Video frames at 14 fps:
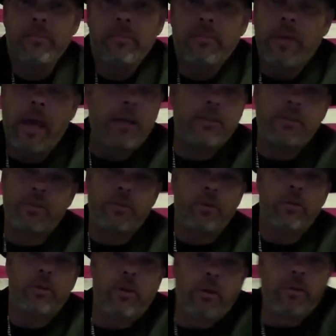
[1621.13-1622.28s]
Yeah, just
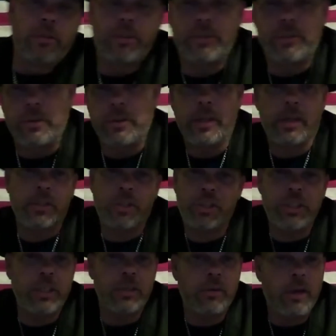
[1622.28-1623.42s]
throw like a
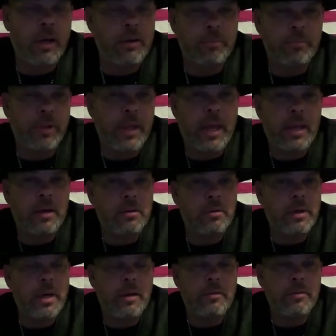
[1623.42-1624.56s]
sheet around the plant
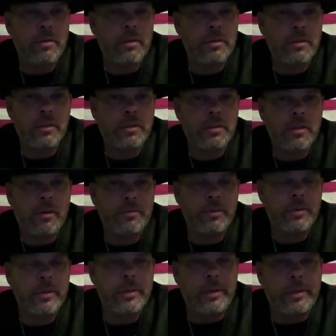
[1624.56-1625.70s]
or whatever and just stuff
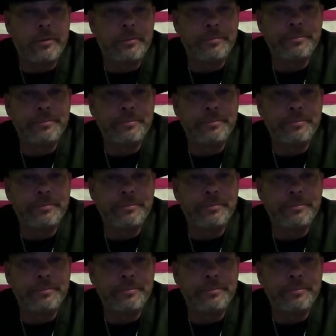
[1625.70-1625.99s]
her in there.